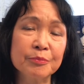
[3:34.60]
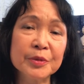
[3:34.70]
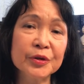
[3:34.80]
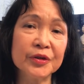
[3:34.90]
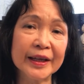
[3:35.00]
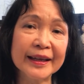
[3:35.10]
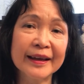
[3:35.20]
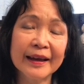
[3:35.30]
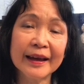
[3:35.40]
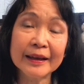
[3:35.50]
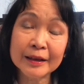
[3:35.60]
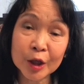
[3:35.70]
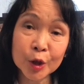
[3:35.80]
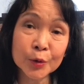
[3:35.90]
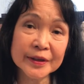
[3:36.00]
music,
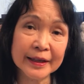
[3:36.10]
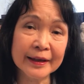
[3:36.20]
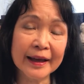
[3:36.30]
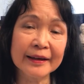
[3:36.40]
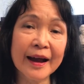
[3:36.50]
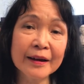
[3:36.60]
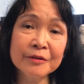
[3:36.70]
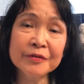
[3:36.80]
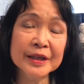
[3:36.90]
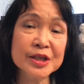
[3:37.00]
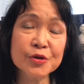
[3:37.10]
including an unfinished